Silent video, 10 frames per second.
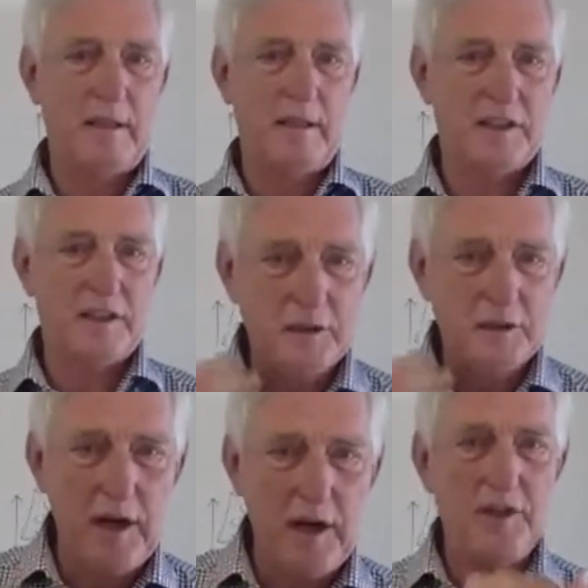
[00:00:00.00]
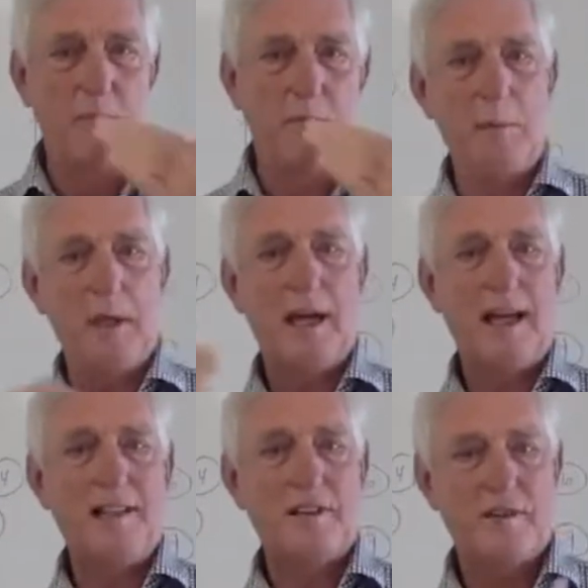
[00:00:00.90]
It's starting to
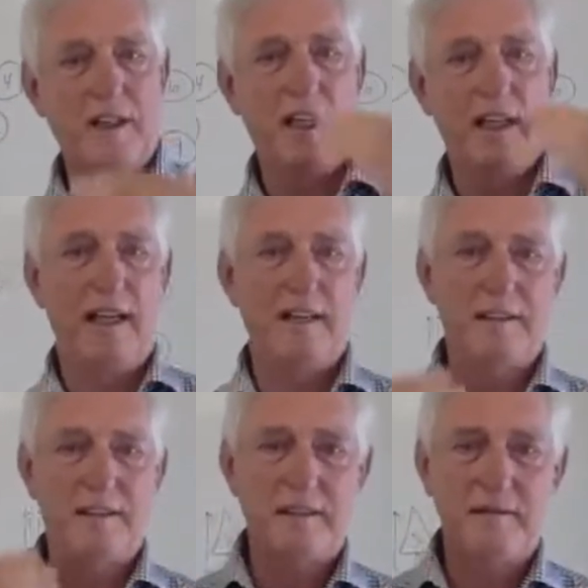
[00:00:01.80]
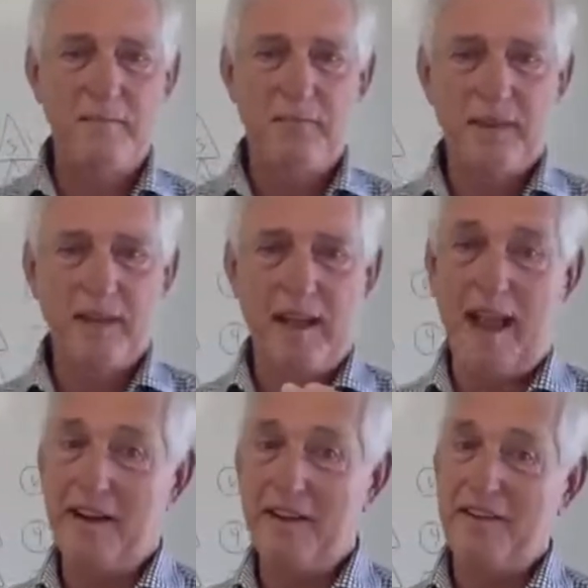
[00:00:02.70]
mobilize feelings.
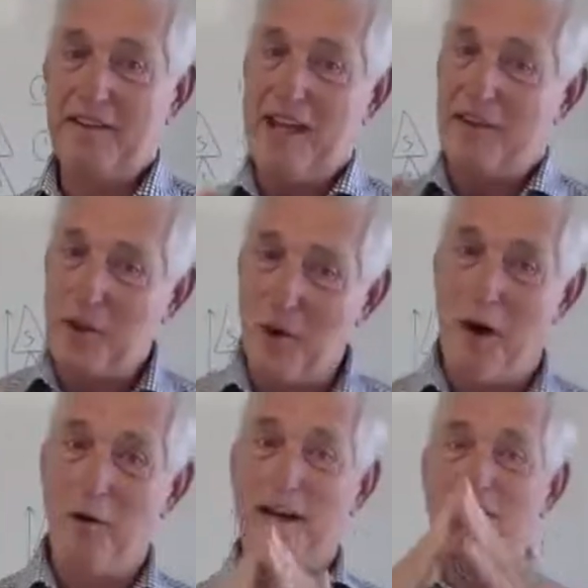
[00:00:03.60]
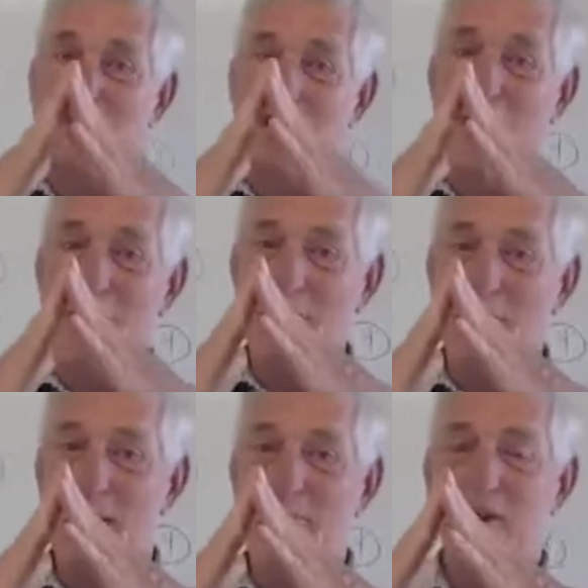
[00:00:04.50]
And then if you're already starting,
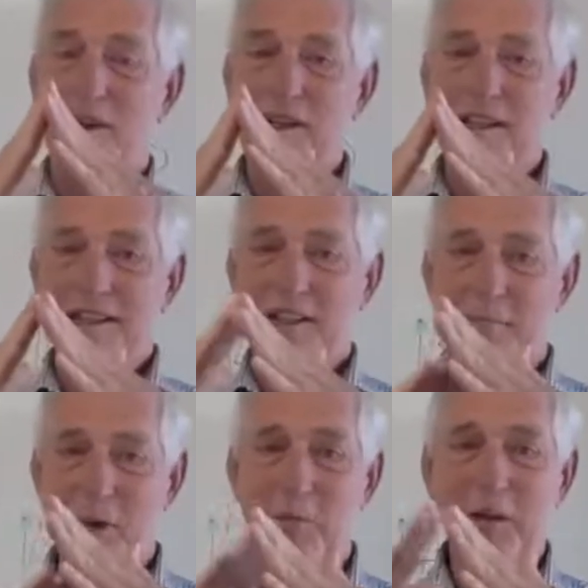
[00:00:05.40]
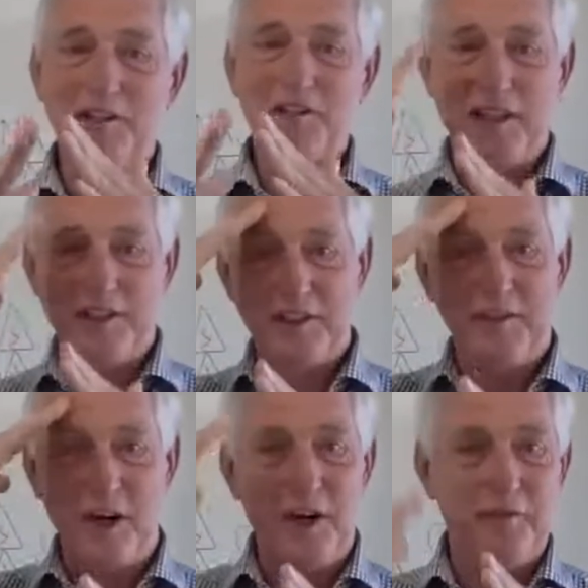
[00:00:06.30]
remember, the mobilization
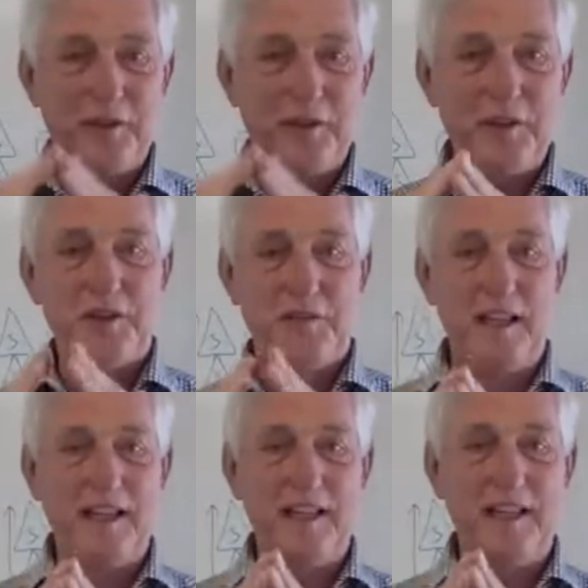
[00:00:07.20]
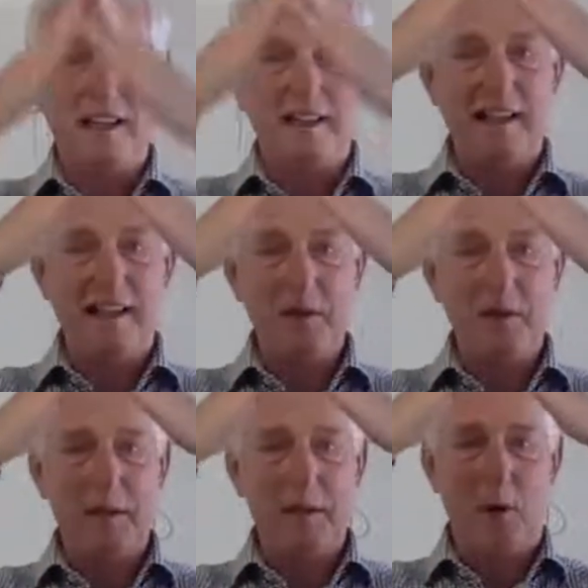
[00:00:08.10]
of all future feelings ideally
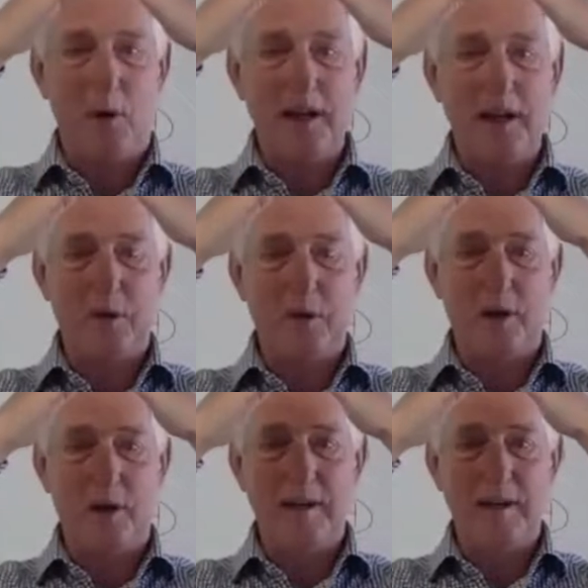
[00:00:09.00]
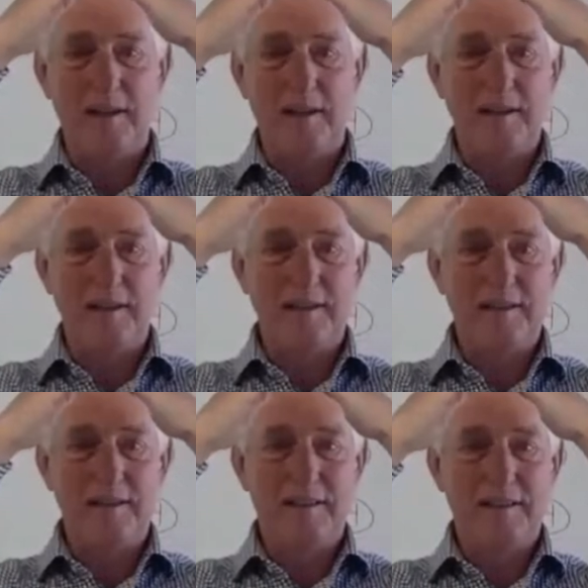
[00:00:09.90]
would be pointed toward
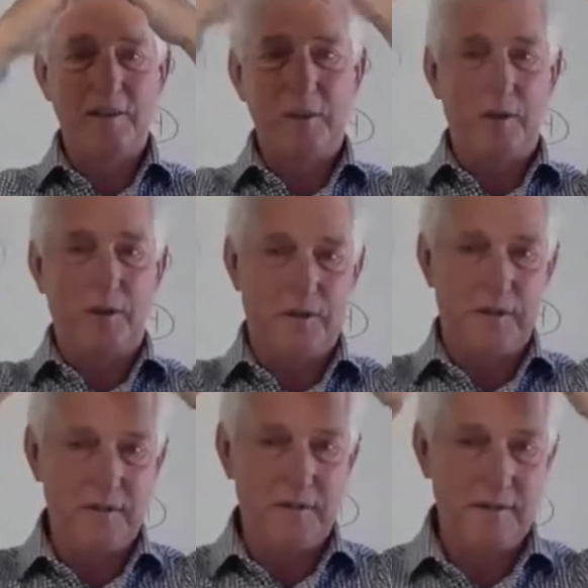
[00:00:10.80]
truth.